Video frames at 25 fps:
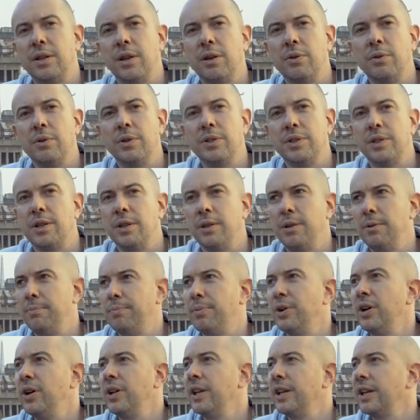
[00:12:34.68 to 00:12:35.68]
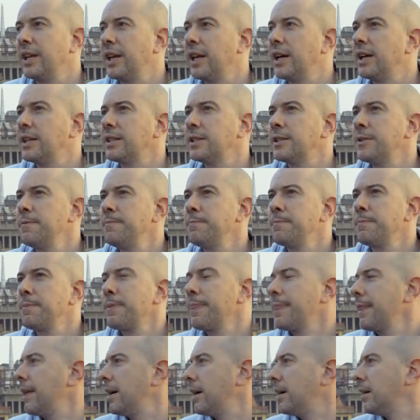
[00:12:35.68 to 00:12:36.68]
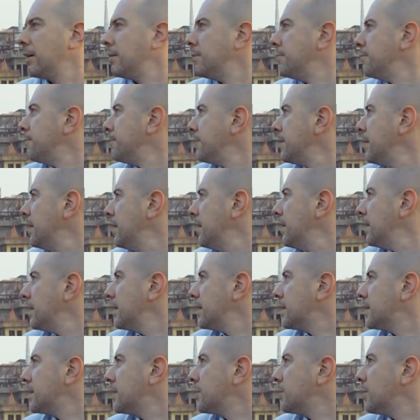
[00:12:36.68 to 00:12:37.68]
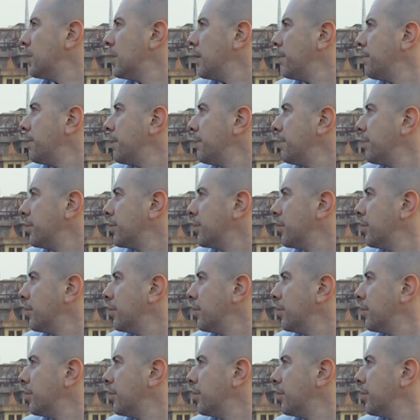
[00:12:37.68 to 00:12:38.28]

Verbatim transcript: known as the Burning Ghat. This is where people